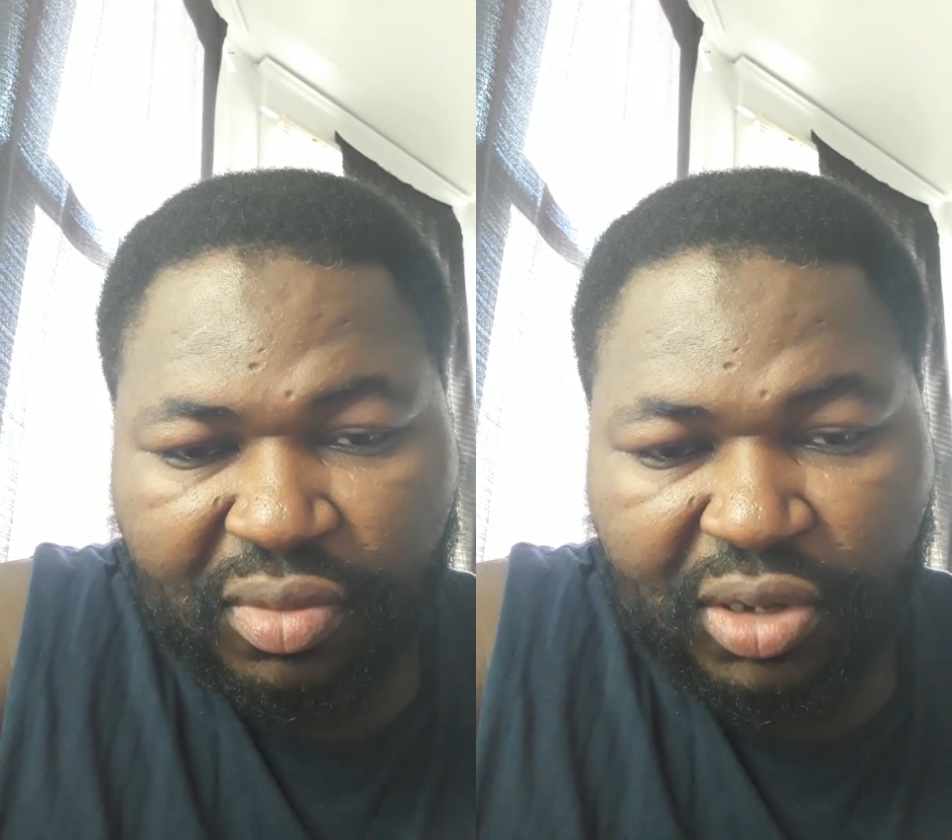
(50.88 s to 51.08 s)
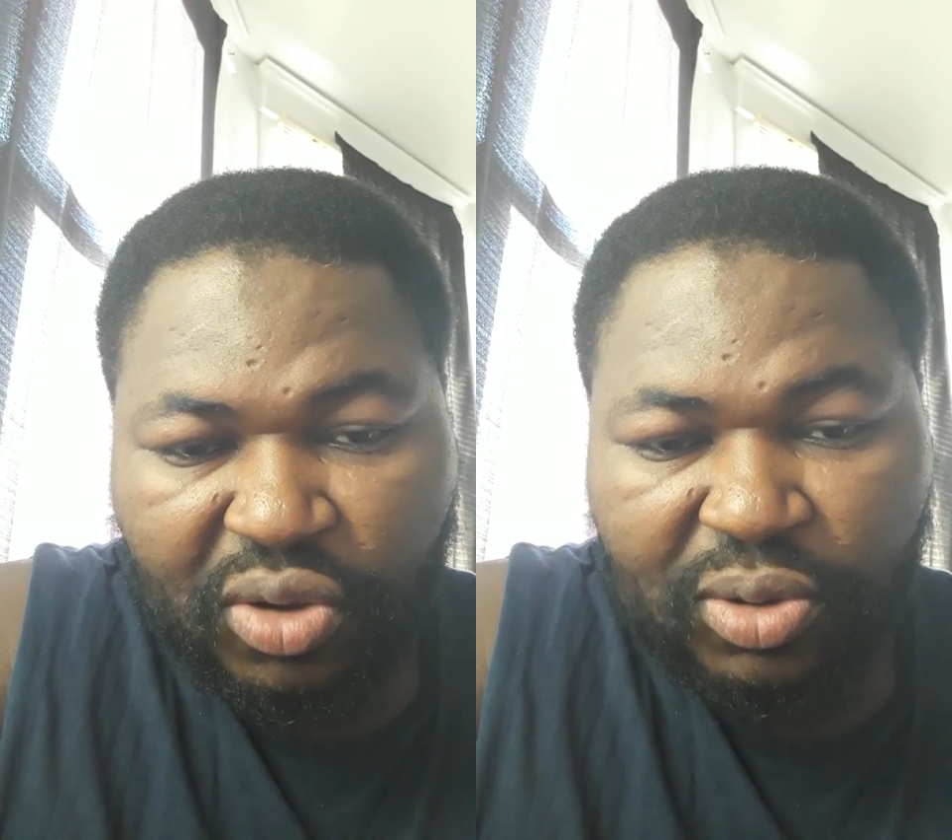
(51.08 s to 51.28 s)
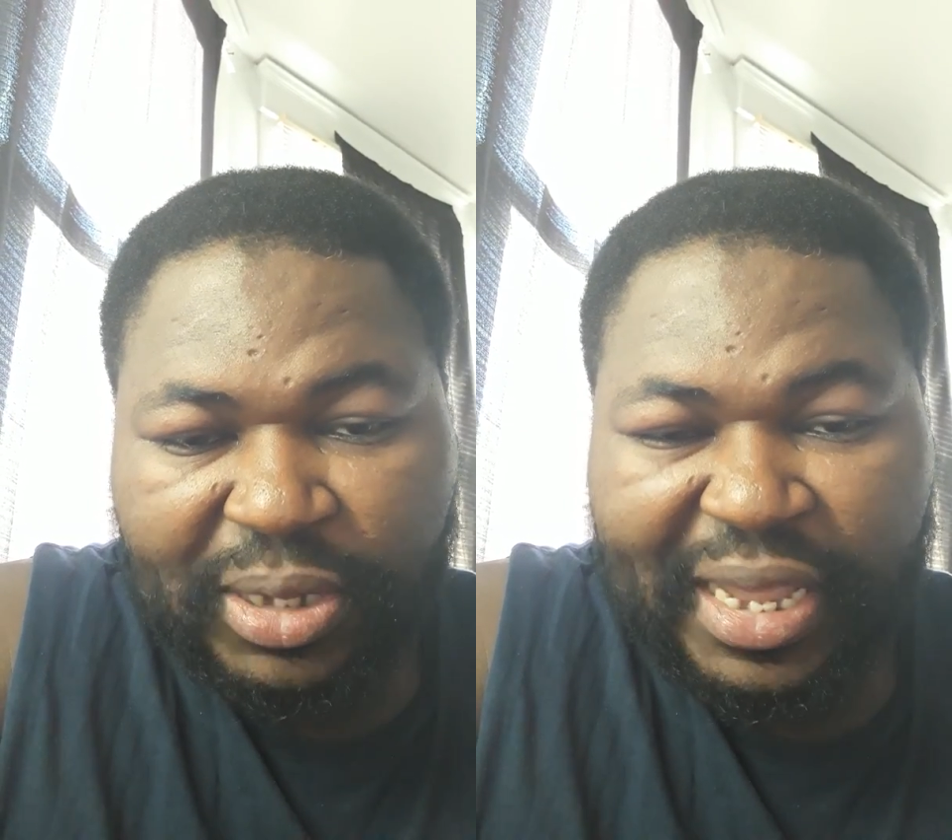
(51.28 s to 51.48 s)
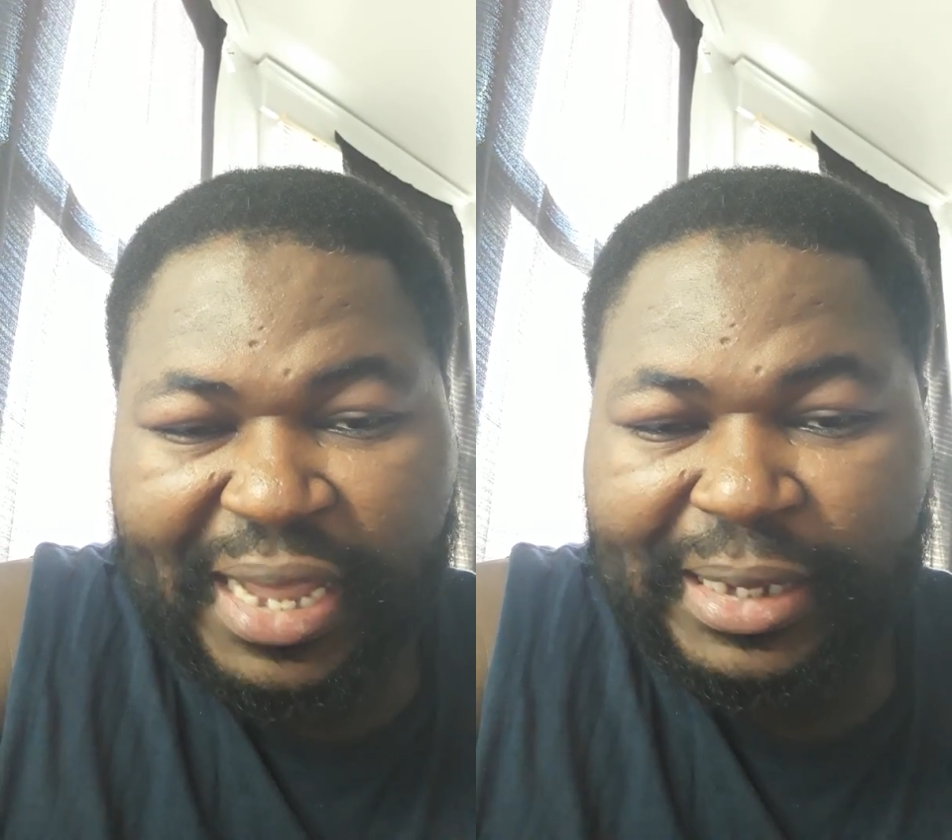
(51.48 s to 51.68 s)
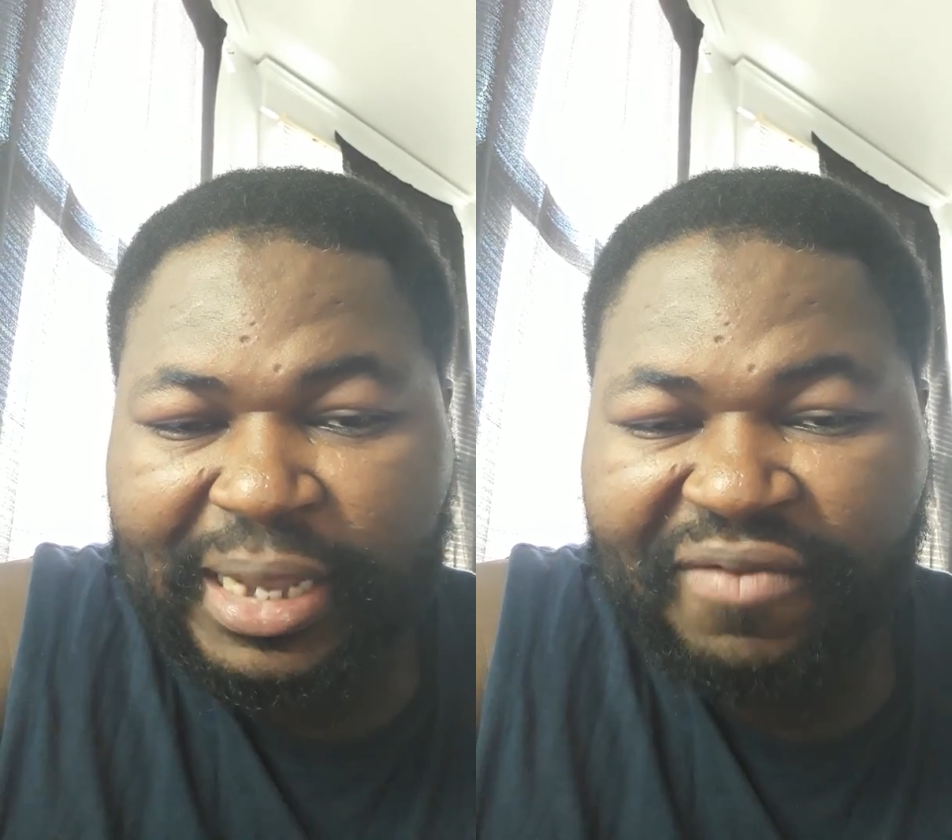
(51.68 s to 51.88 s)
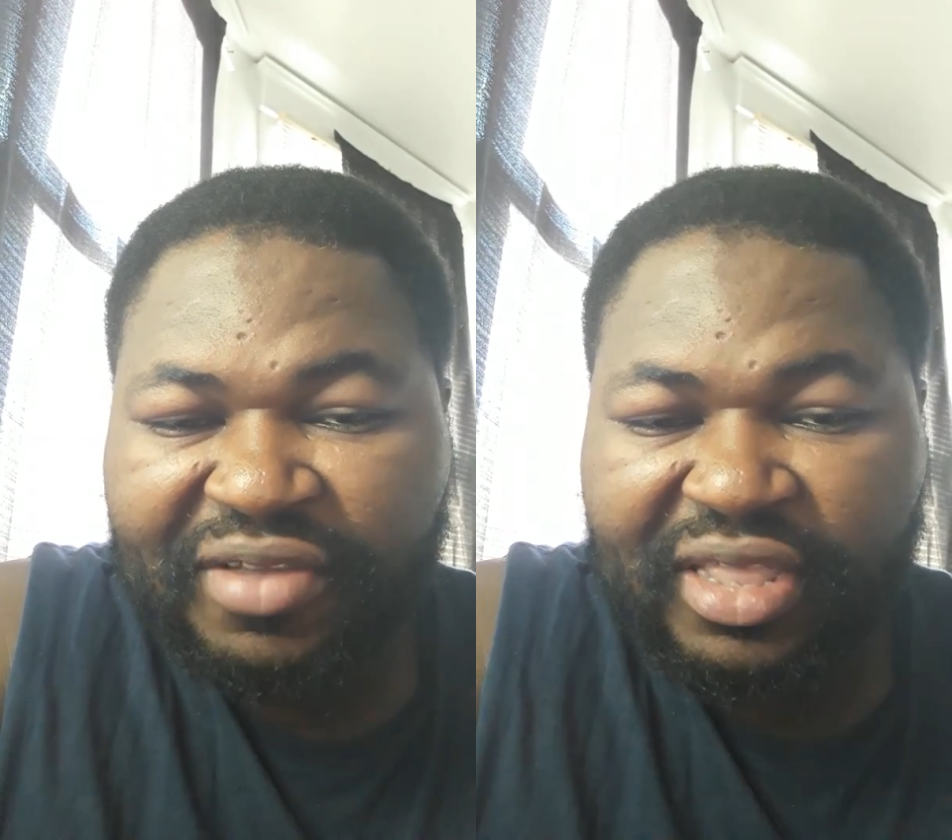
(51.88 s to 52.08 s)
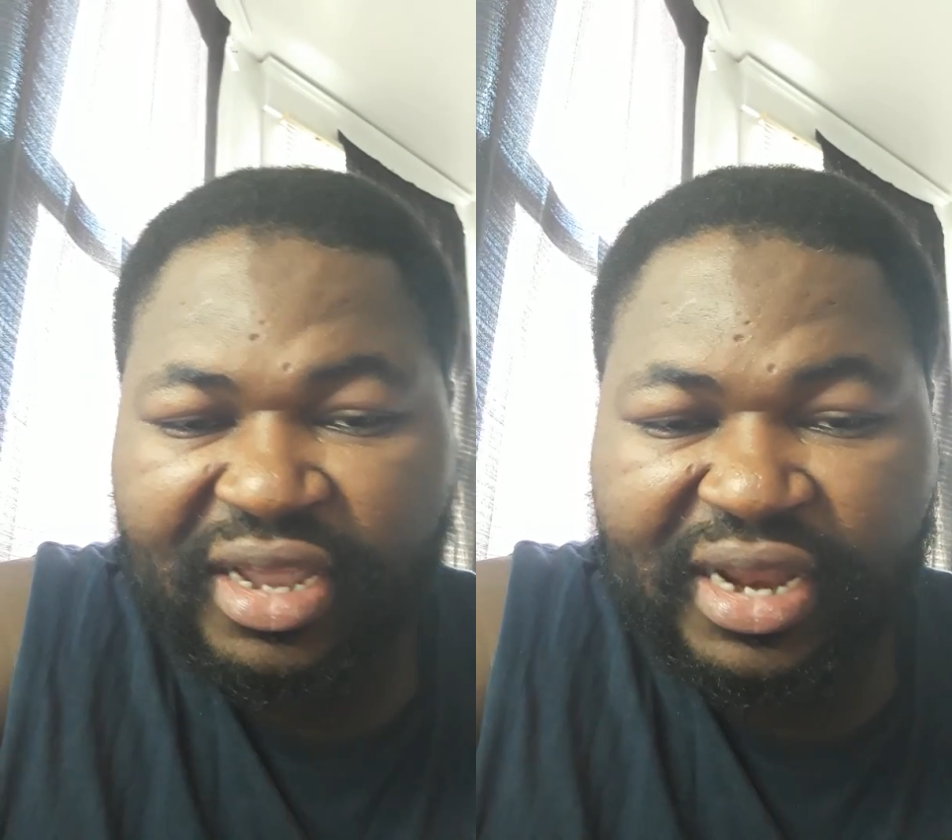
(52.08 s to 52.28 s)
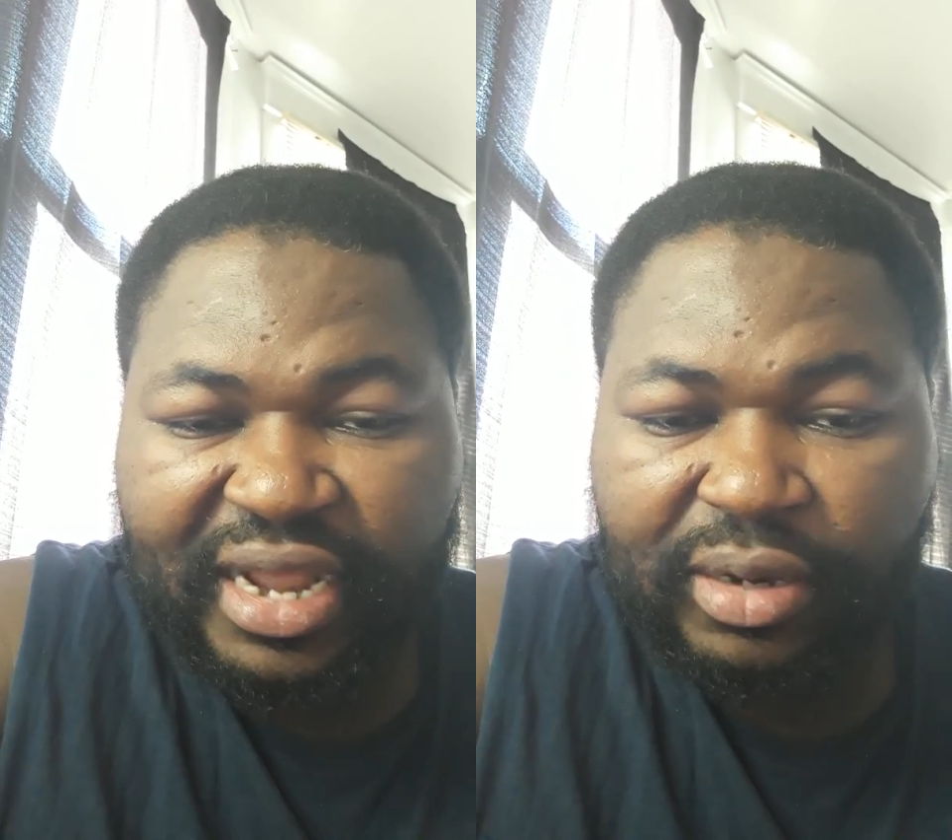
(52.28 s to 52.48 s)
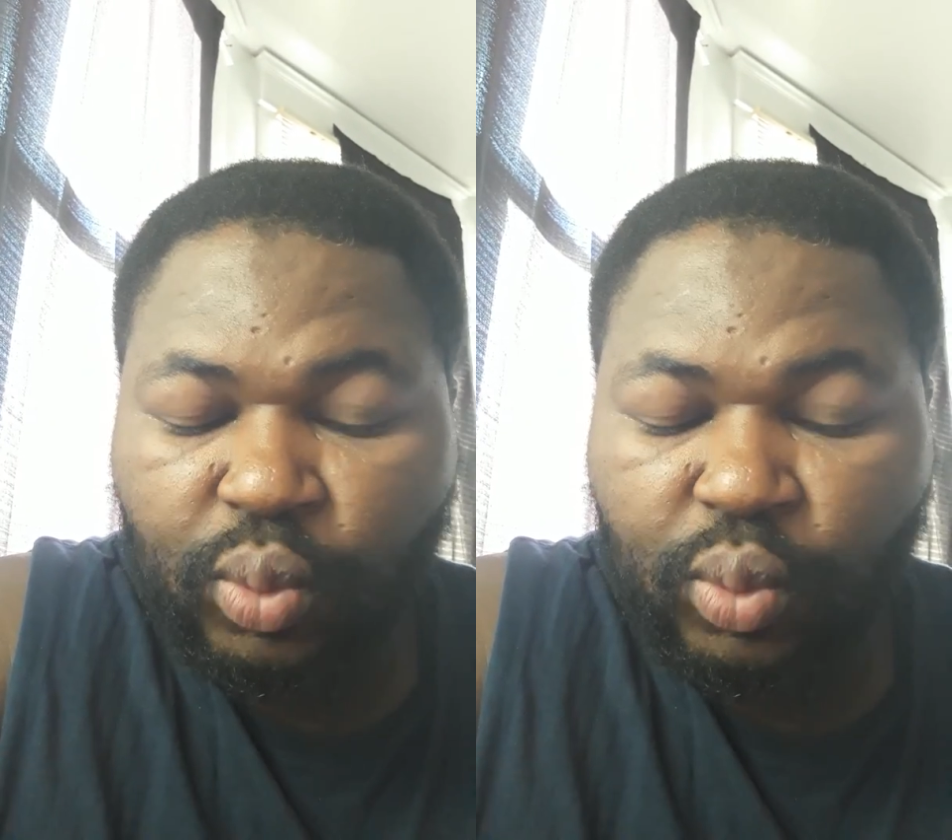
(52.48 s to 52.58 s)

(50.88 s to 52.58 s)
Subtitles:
goes against everything that